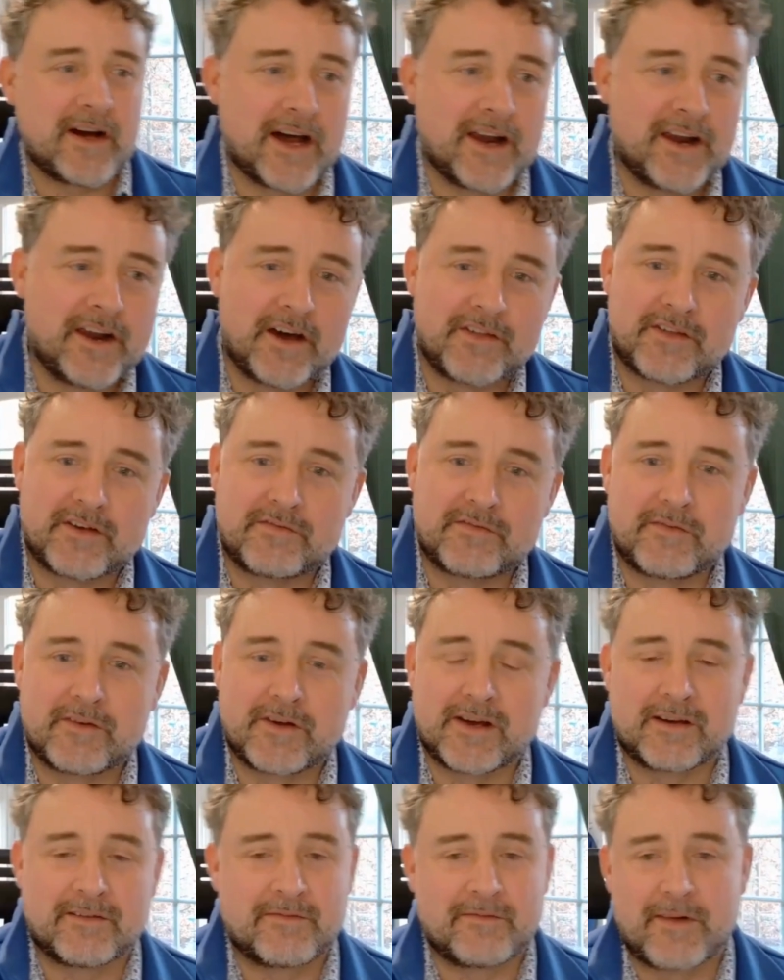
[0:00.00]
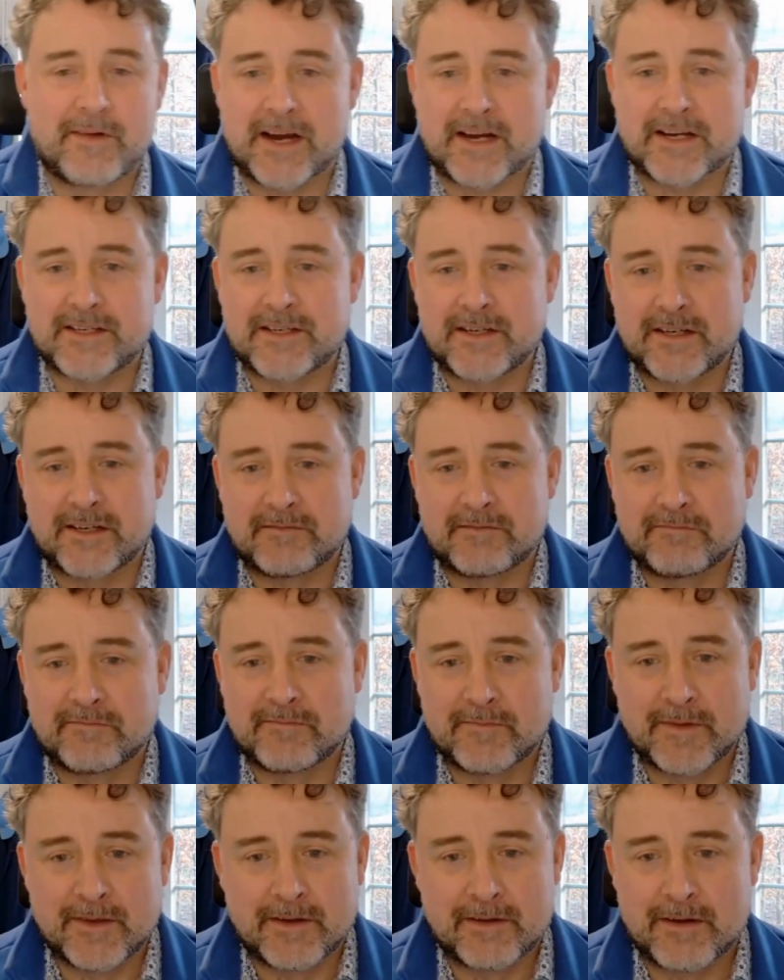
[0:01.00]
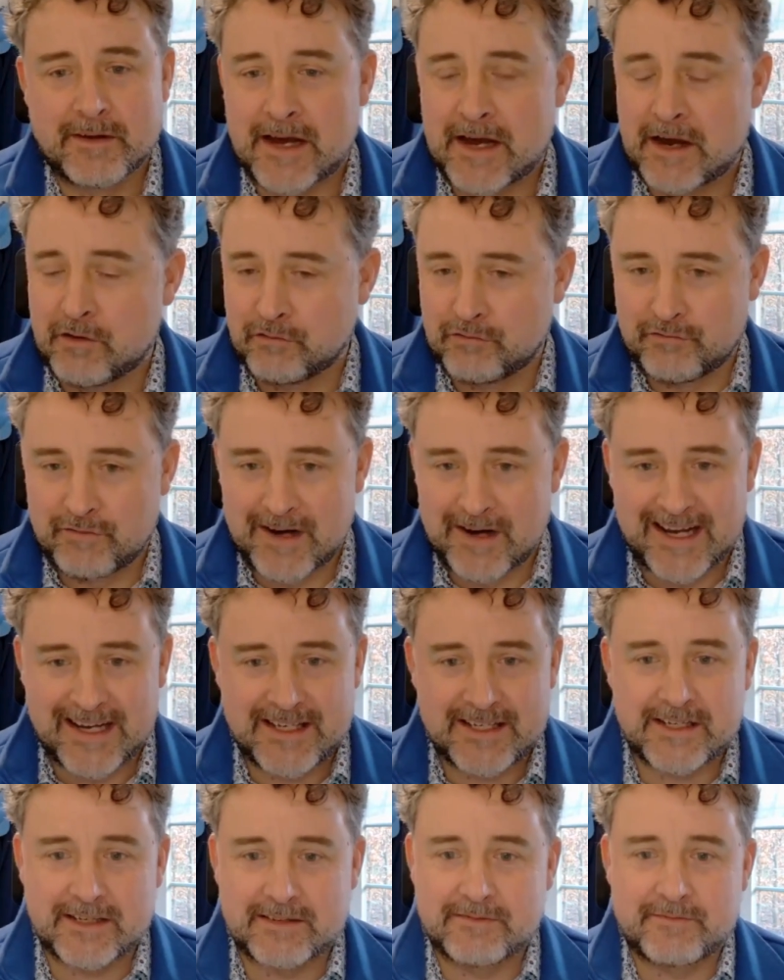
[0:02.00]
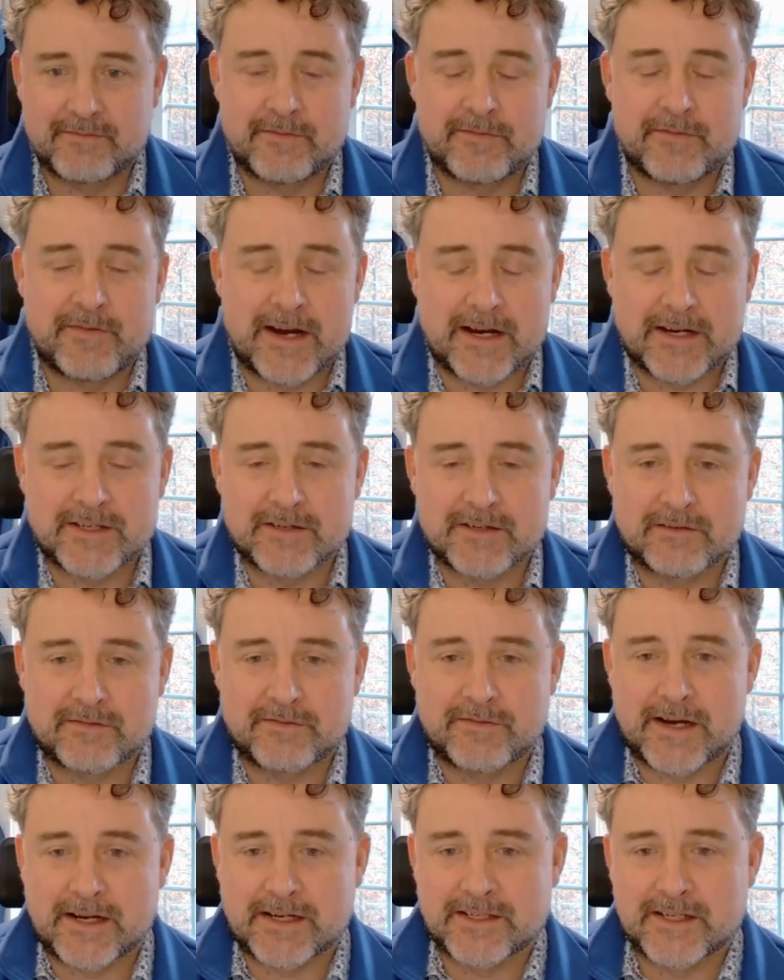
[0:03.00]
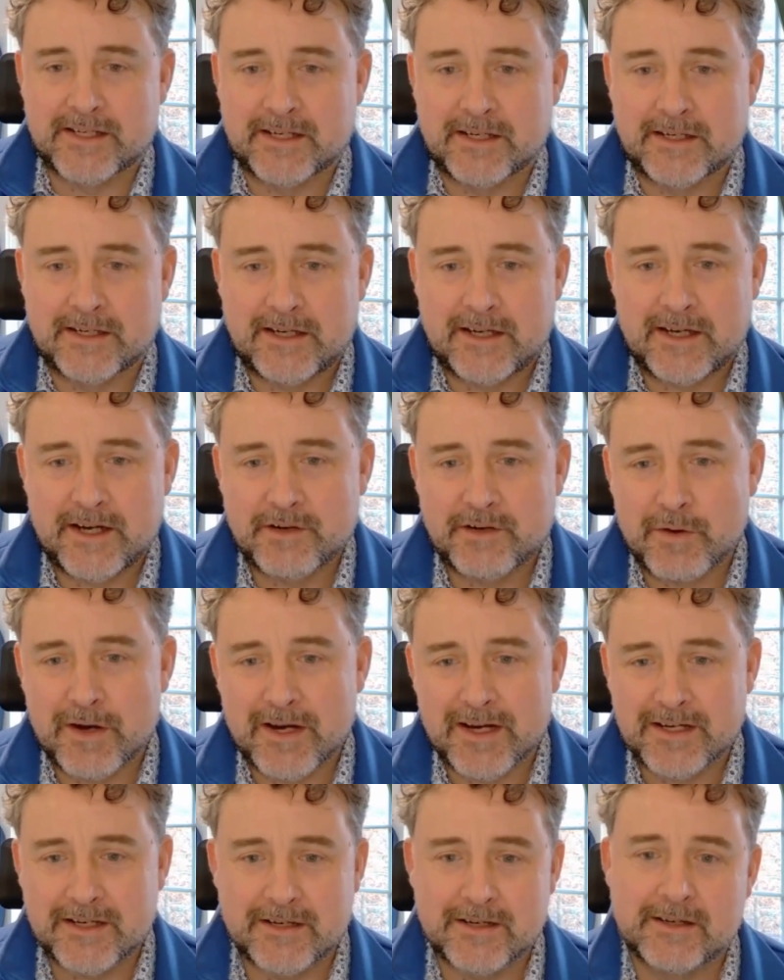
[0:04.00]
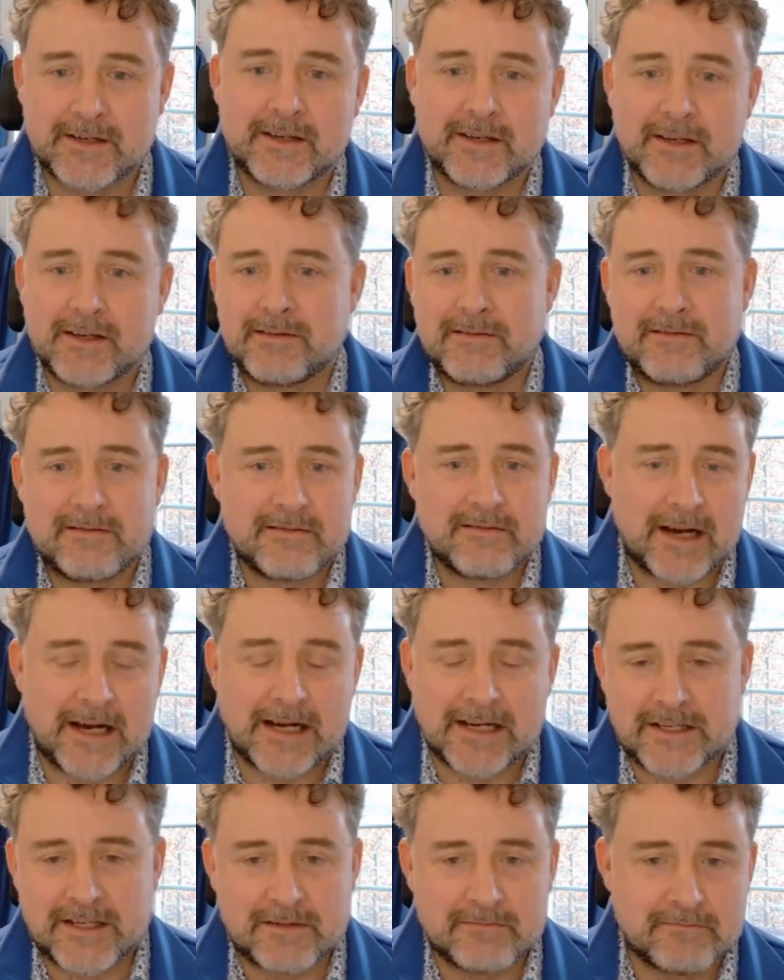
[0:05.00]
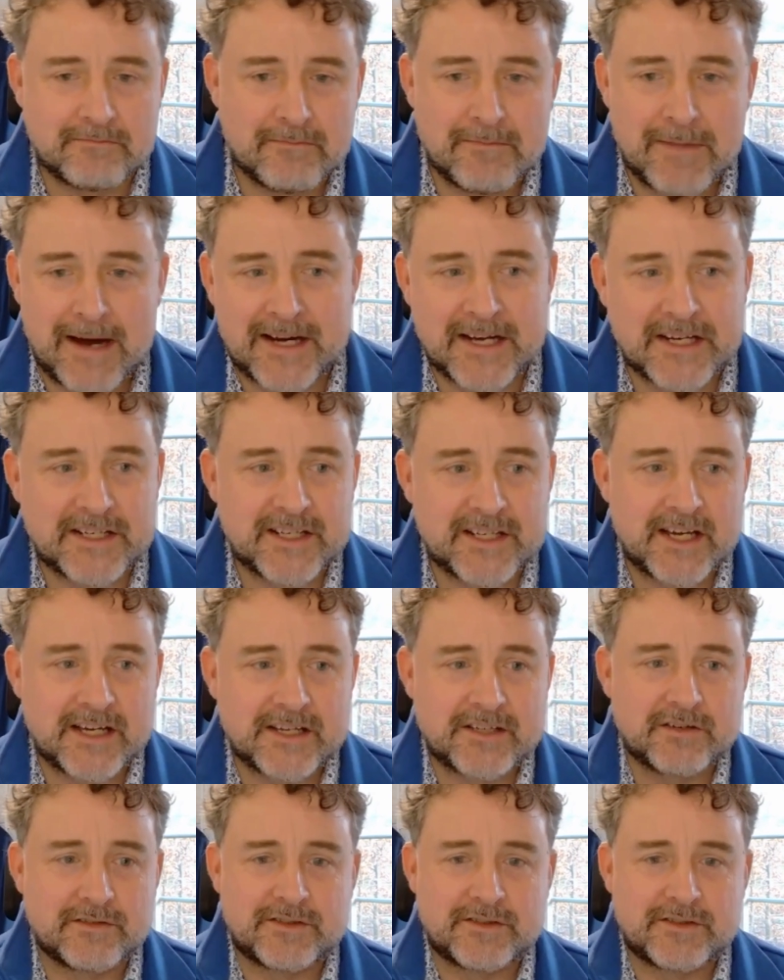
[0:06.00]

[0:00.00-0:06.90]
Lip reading: another effect, a health-related factor affecting? How do I manage that